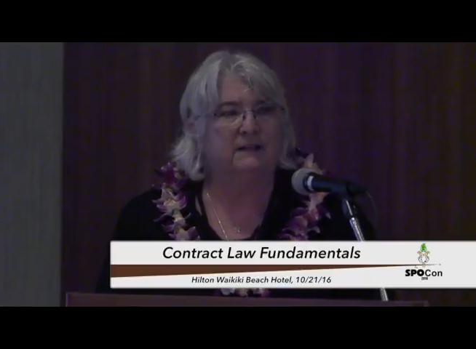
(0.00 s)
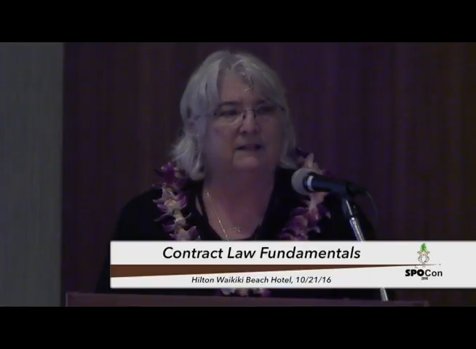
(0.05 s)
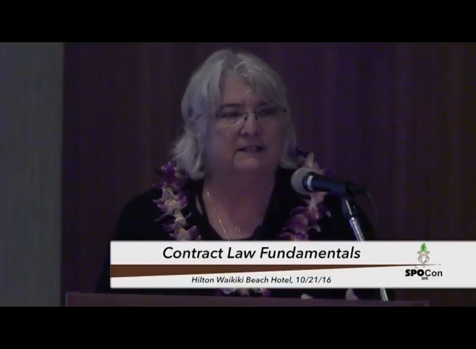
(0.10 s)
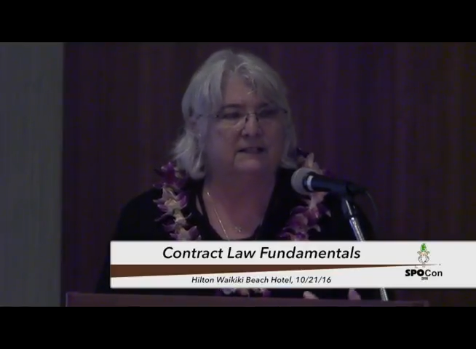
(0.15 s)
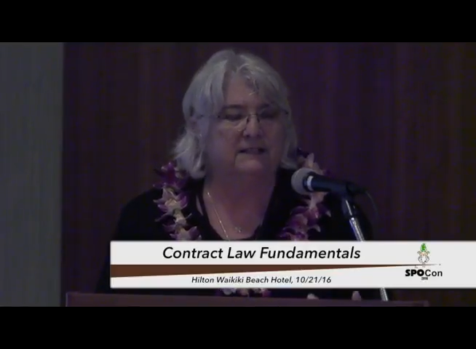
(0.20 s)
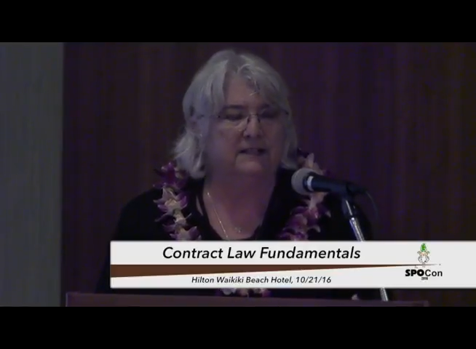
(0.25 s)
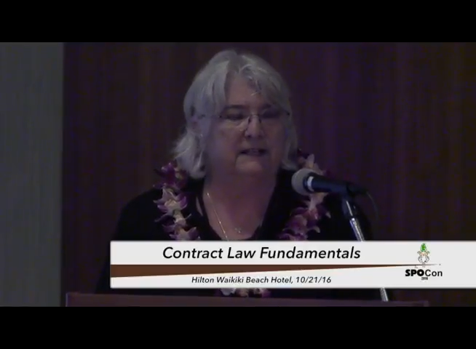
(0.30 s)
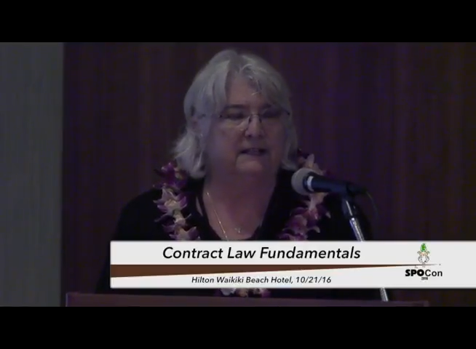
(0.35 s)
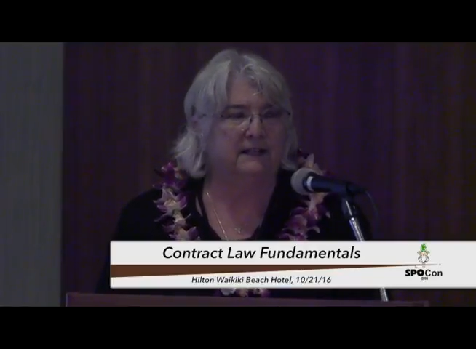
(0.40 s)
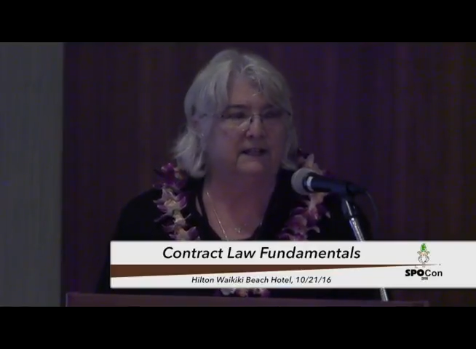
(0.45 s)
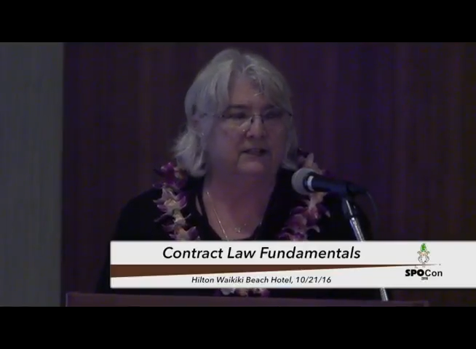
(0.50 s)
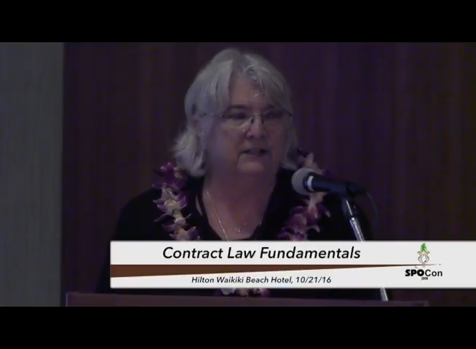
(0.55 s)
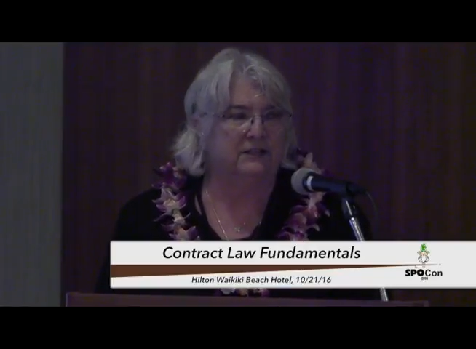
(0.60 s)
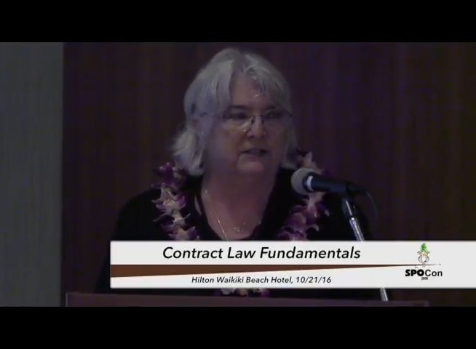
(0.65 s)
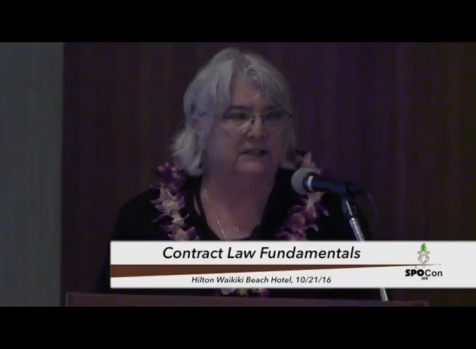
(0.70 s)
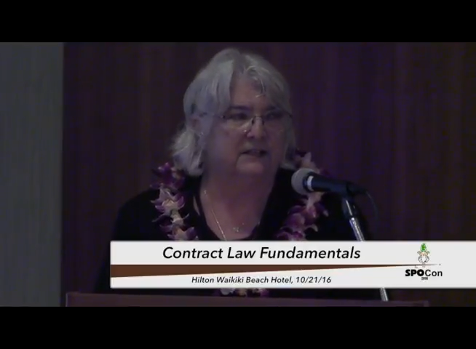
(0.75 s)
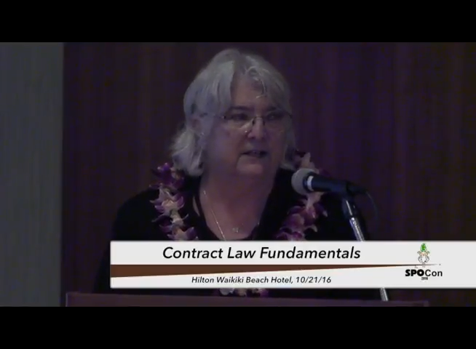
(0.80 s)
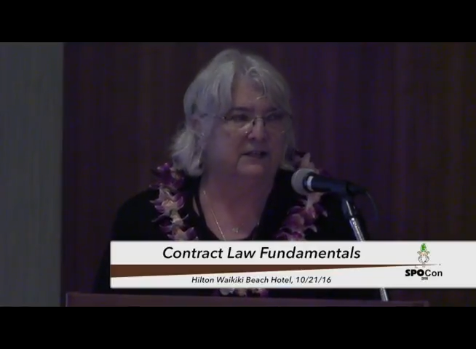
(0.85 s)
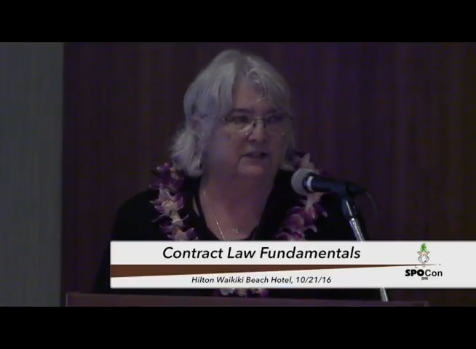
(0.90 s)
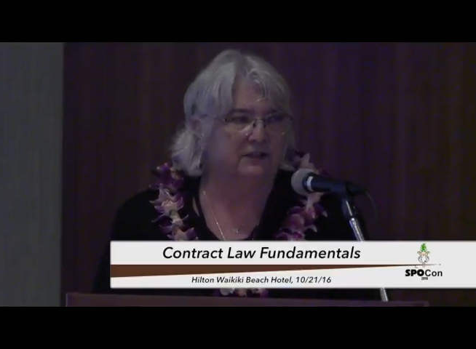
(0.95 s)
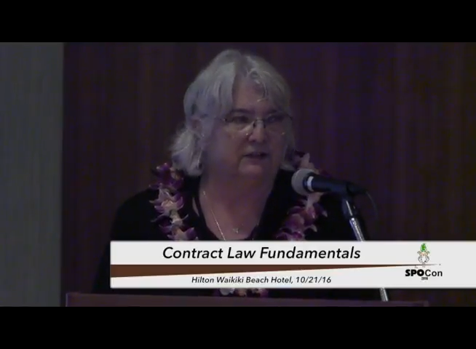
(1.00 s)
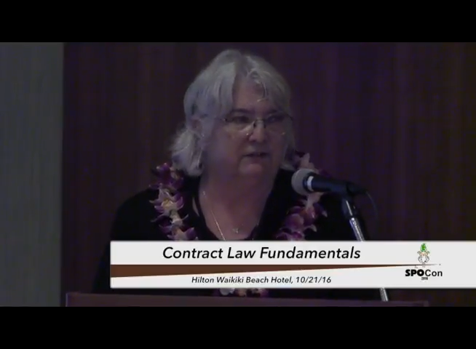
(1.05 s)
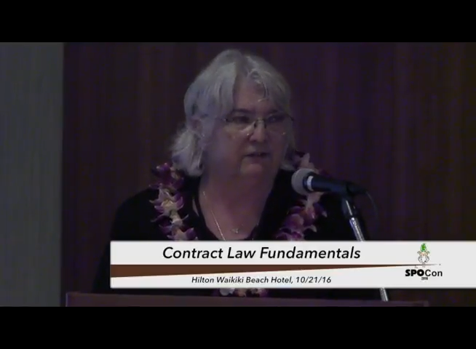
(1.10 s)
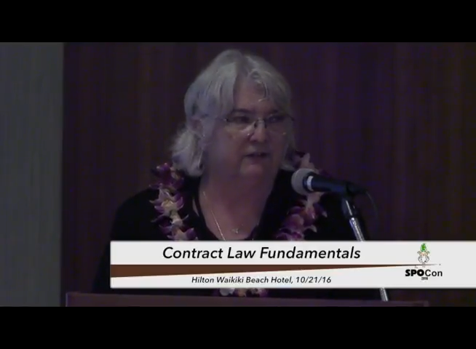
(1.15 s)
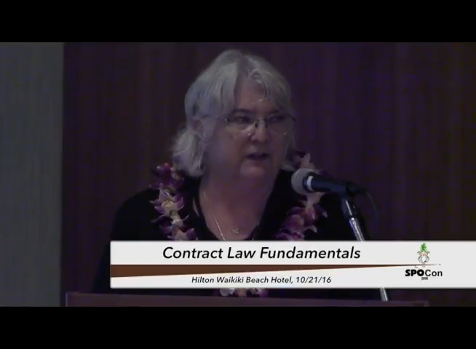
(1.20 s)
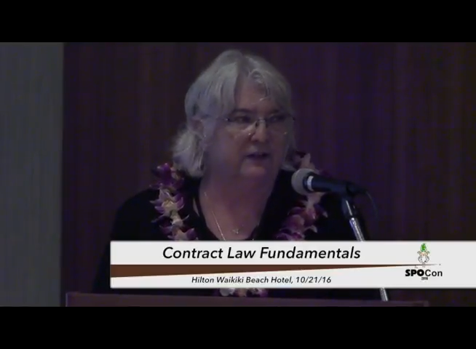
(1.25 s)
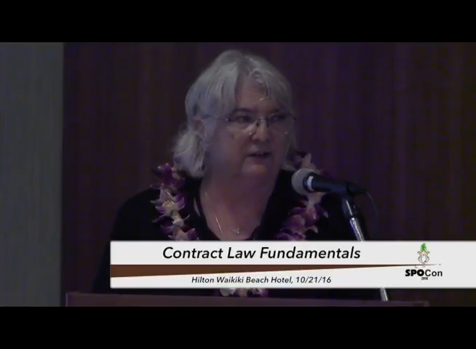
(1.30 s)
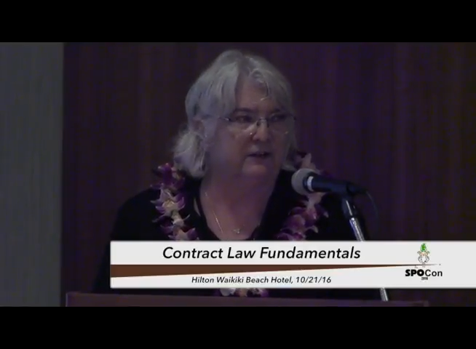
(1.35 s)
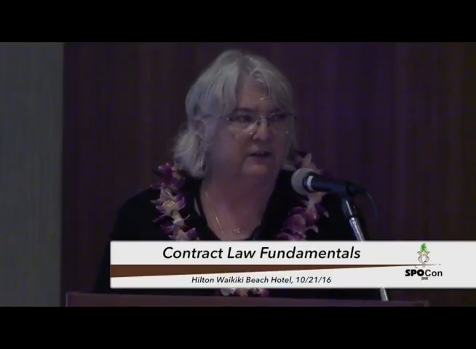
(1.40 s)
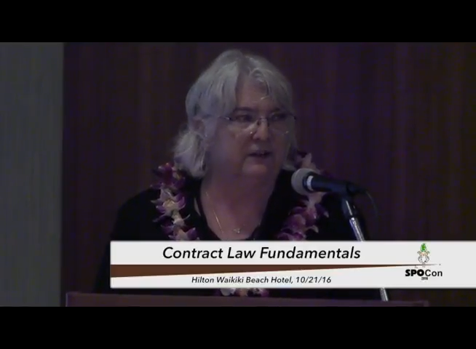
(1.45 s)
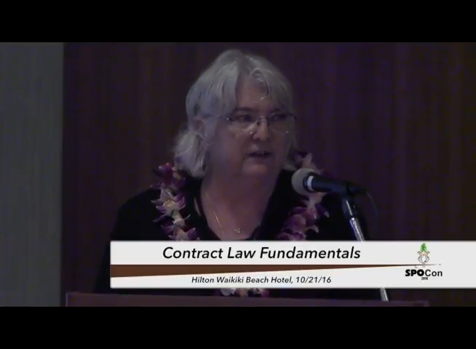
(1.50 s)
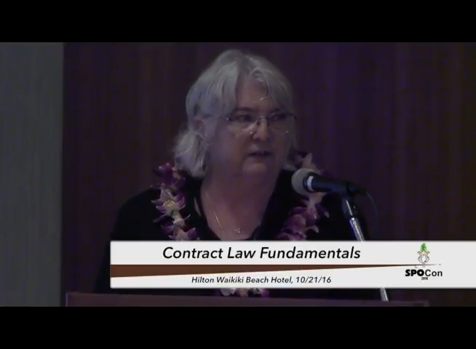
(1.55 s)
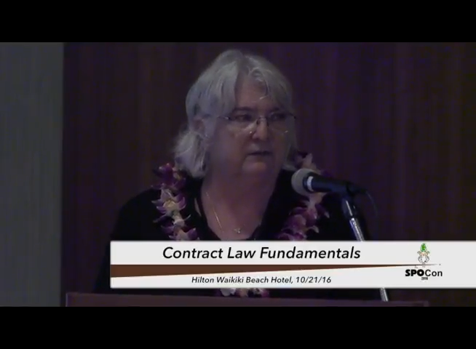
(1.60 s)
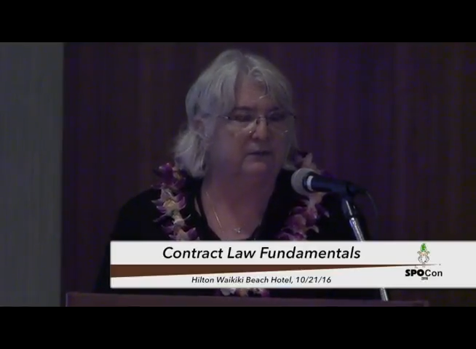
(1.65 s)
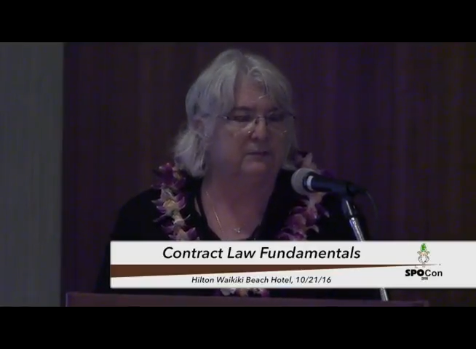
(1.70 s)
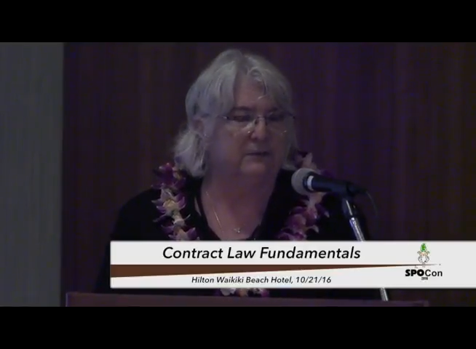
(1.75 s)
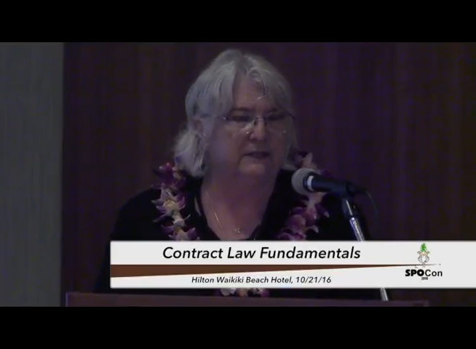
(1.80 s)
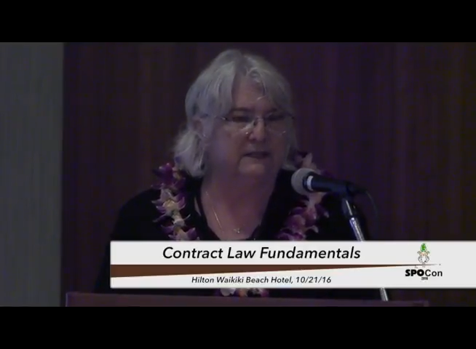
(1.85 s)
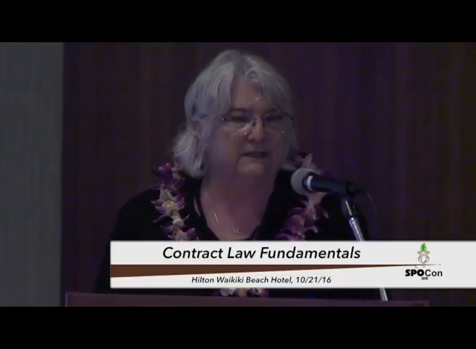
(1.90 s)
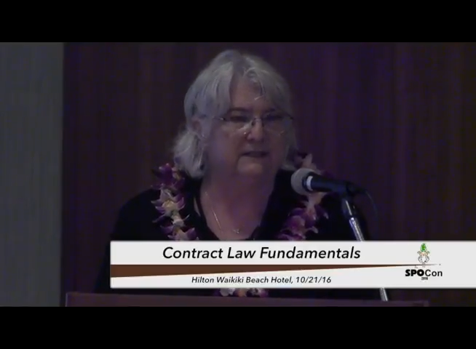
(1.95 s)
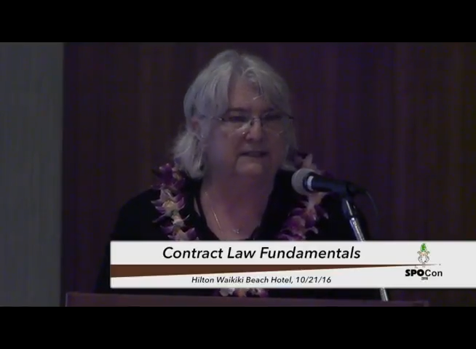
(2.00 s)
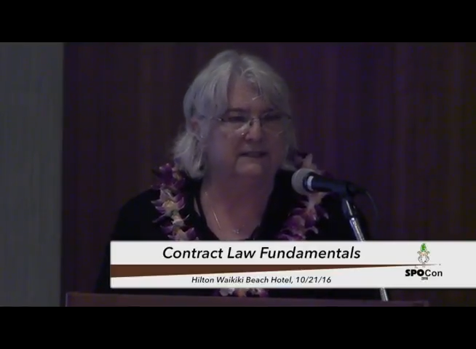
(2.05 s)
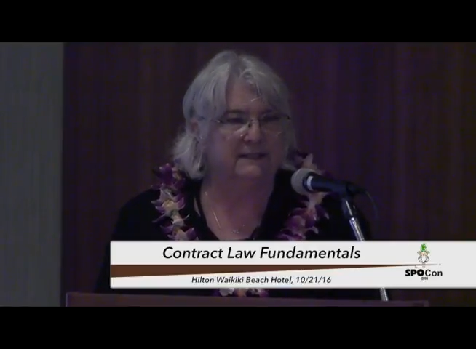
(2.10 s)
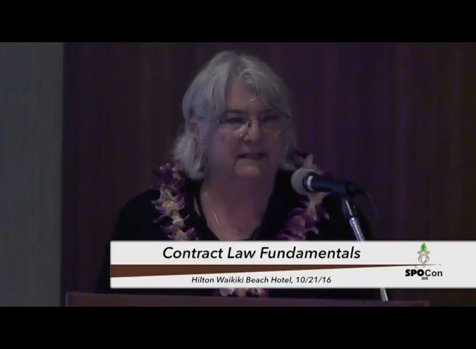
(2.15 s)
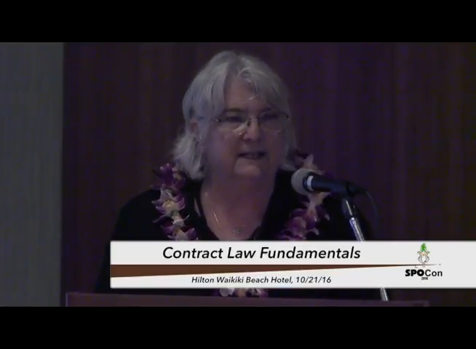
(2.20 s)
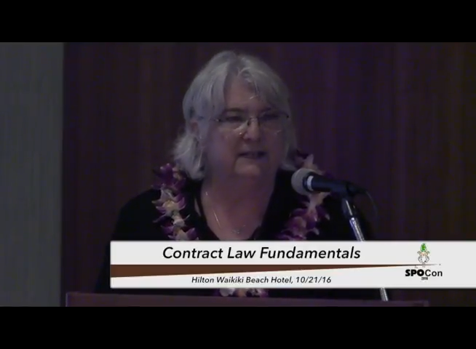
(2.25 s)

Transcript: a state legislature or federal government